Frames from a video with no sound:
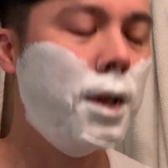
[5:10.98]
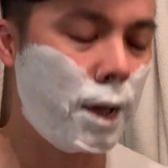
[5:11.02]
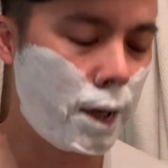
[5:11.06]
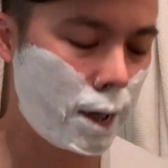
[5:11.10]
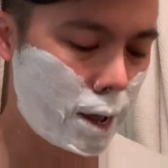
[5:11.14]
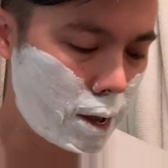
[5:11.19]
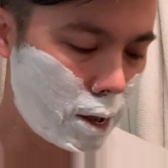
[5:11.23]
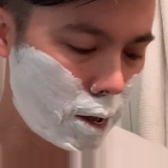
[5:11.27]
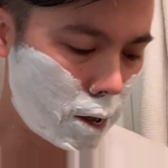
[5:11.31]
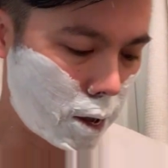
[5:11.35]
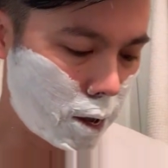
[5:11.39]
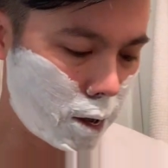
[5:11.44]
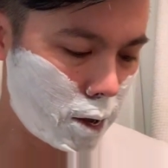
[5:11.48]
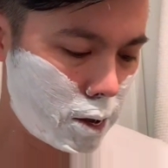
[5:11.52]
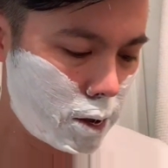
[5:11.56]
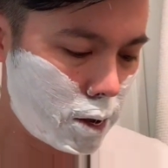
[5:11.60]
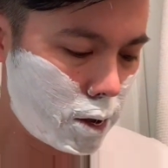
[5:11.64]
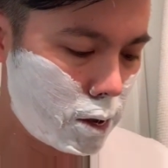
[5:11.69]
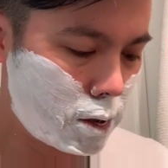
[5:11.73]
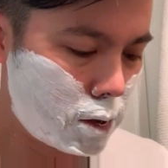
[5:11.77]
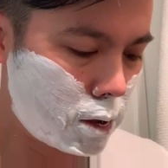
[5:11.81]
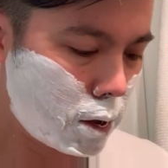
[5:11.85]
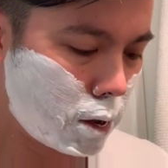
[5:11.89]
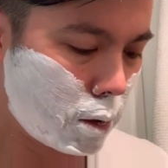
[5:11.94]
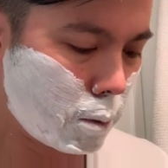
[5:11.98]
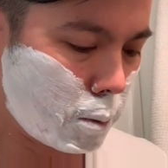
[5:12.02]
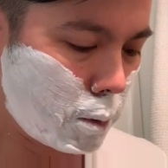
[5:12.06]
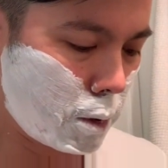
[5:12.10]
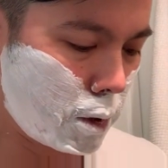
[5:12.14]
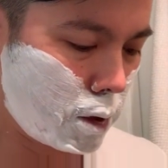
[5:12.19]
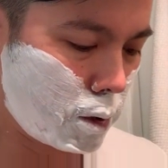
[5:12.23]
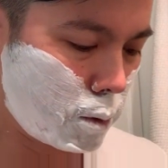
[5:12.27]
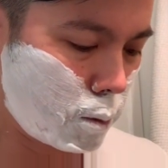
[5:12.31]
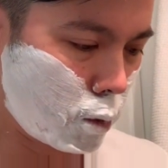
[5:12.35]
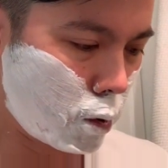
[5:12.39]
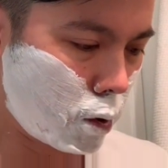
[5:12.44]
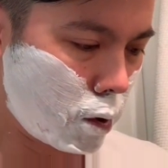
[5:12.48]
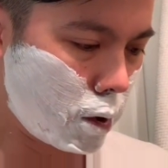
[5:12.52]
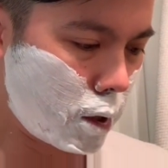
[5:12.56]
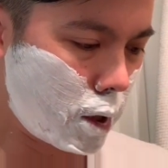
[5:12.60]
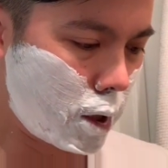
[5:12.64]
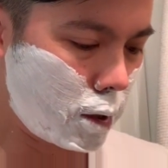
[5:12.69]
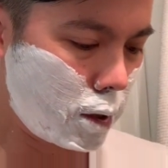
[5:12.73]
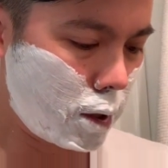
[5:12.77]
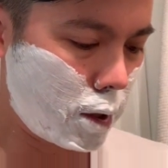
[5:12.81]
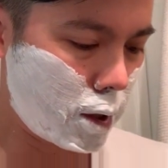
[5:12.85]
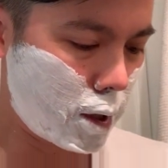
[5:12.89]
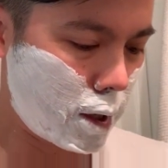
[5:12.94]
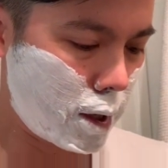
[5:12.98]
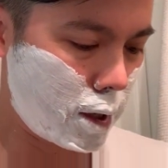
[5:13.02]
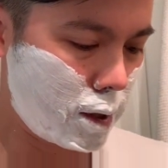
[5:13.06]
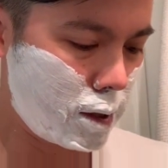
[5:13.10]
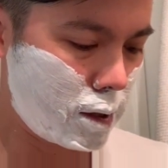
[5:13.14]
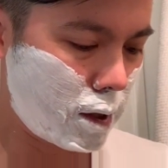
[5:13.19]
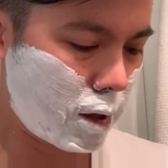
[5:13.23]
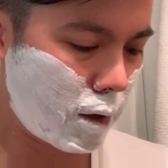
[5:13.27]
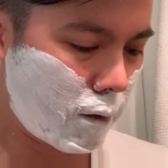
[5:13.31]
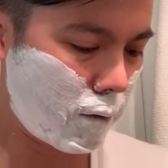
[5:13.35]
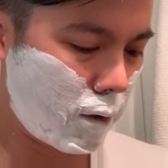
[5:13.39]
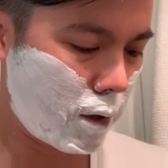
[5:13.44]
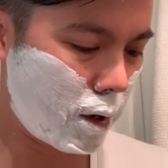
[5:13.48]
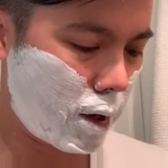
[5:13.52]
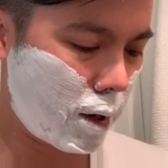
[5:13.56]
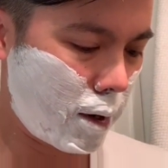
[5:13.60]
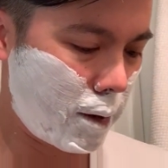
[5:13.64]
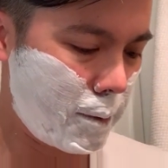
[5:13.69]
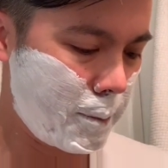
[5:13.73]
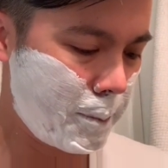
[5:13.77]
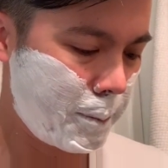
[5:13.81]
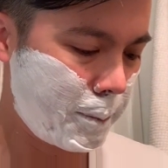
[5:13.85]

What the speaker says: like an artisan soap, but is more along the lines of a